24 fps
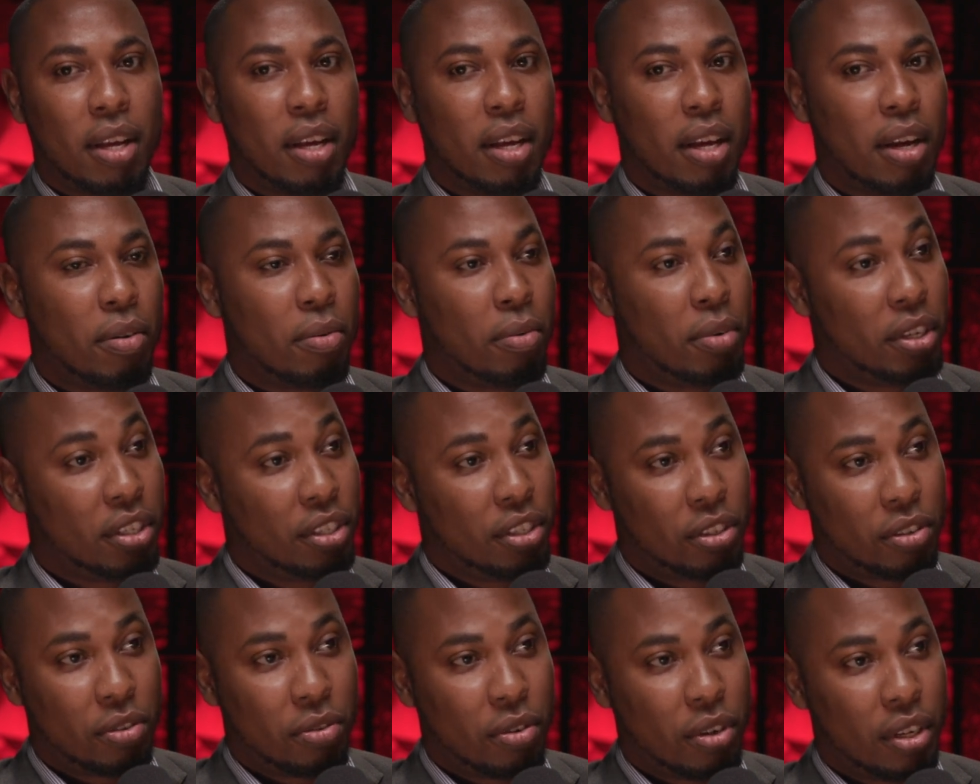uh,
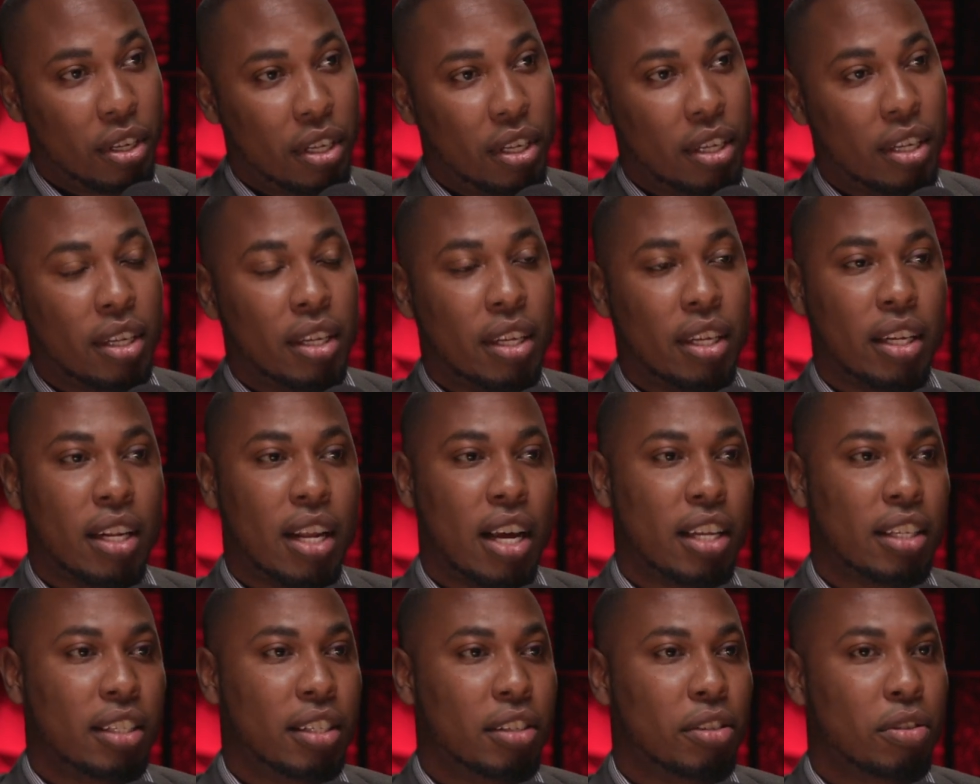registry, it
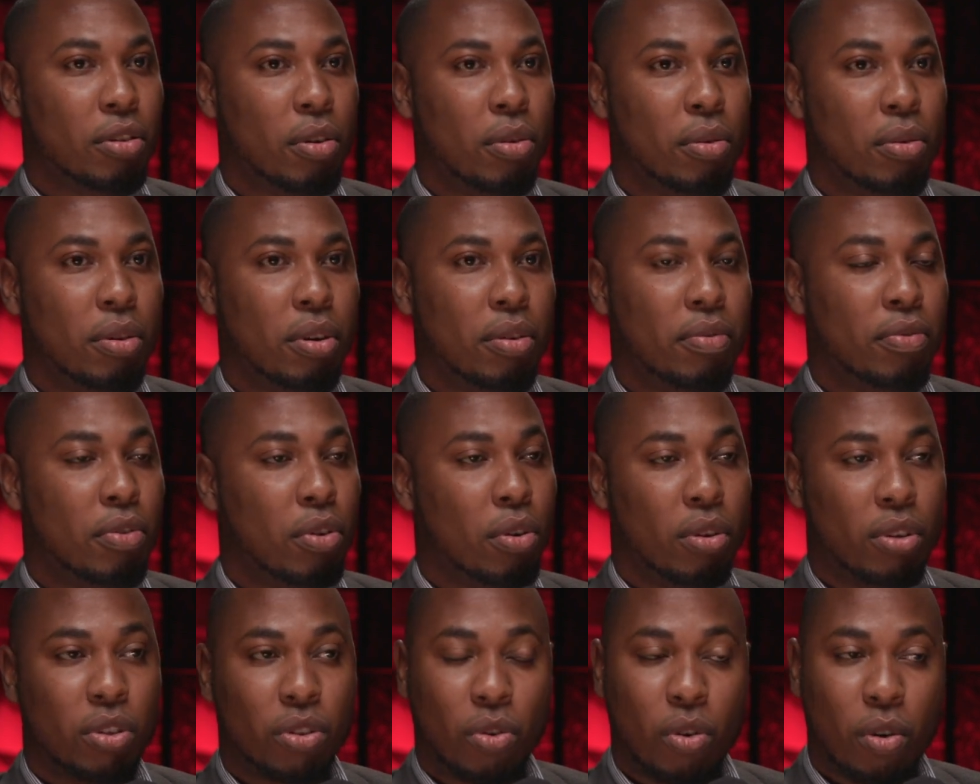has its own,
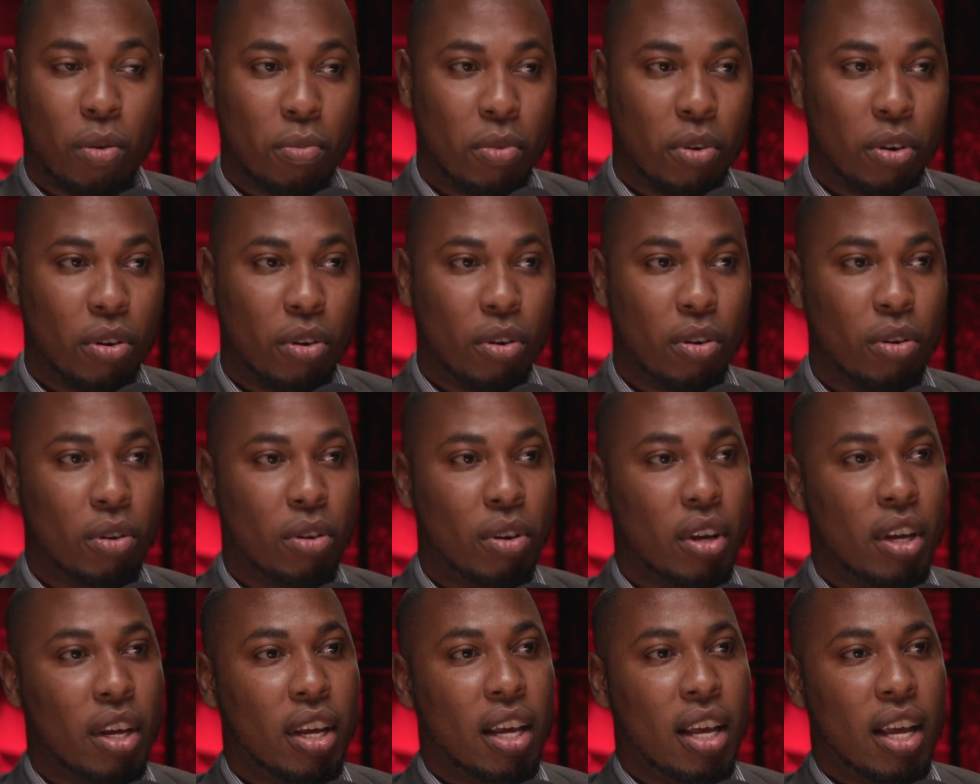follows common law,
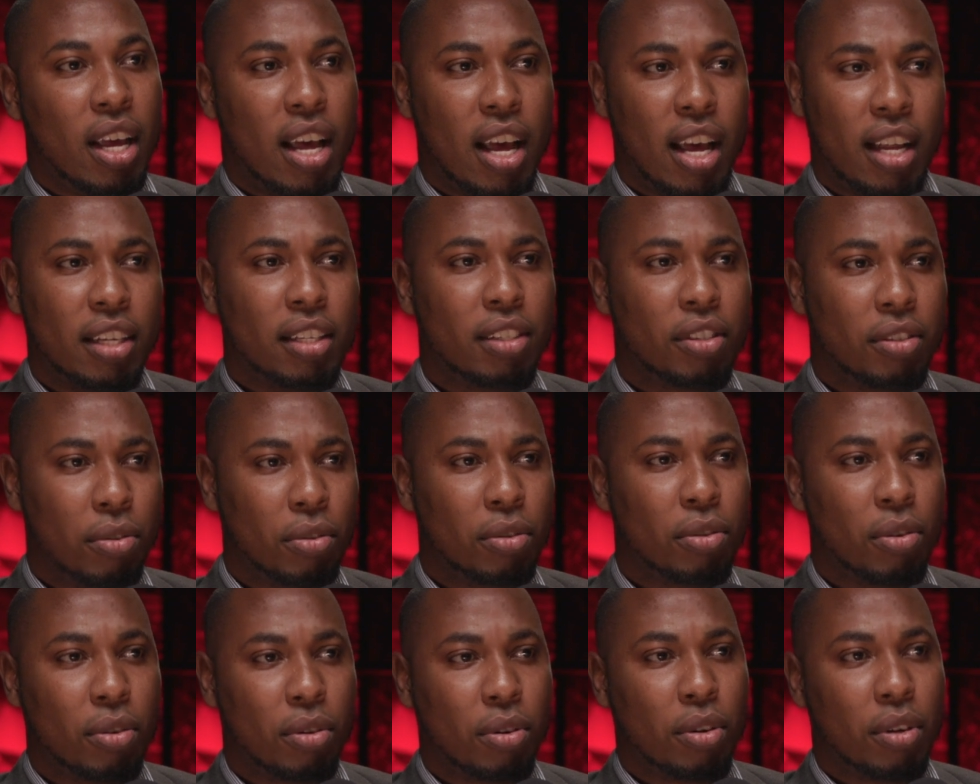and it's
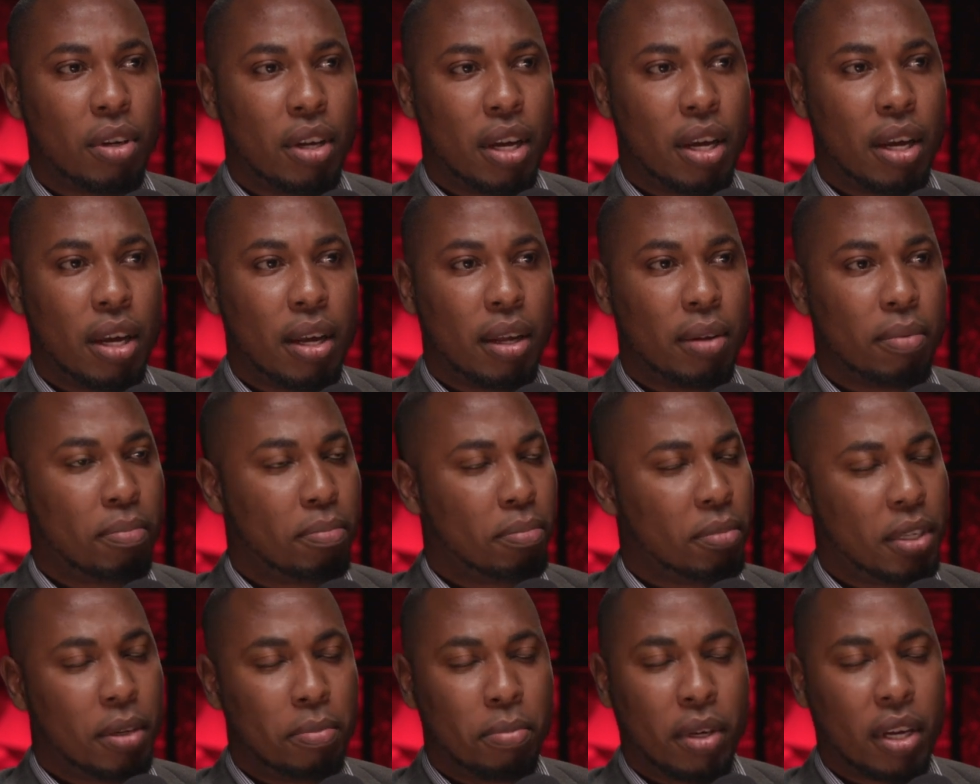also uh,
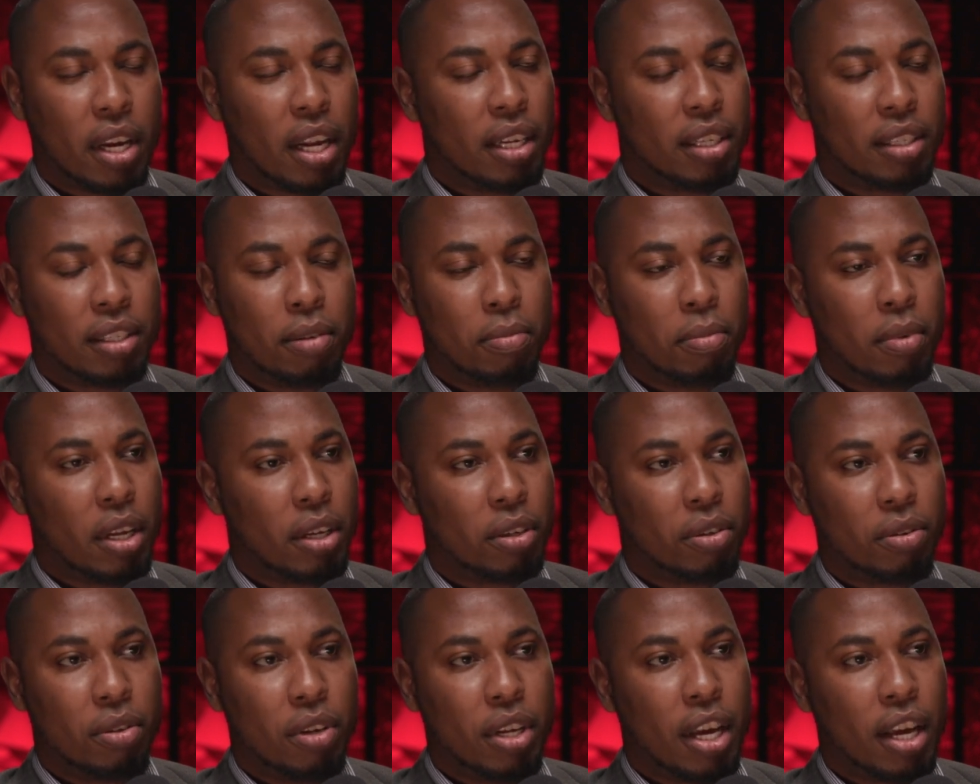typically similar
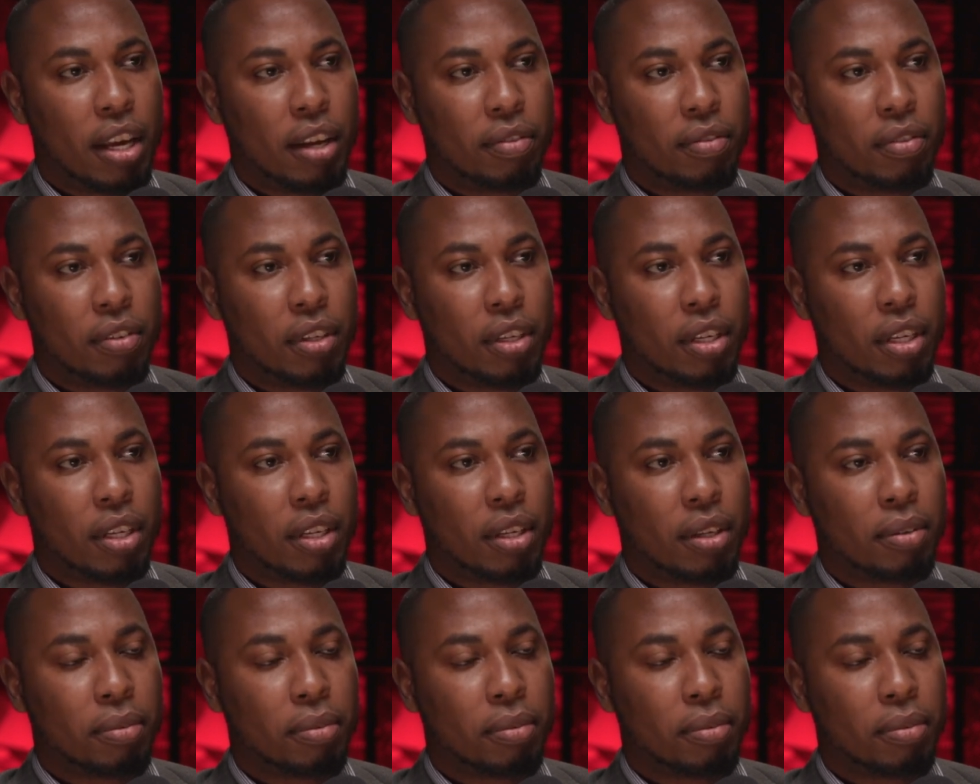to DIFC.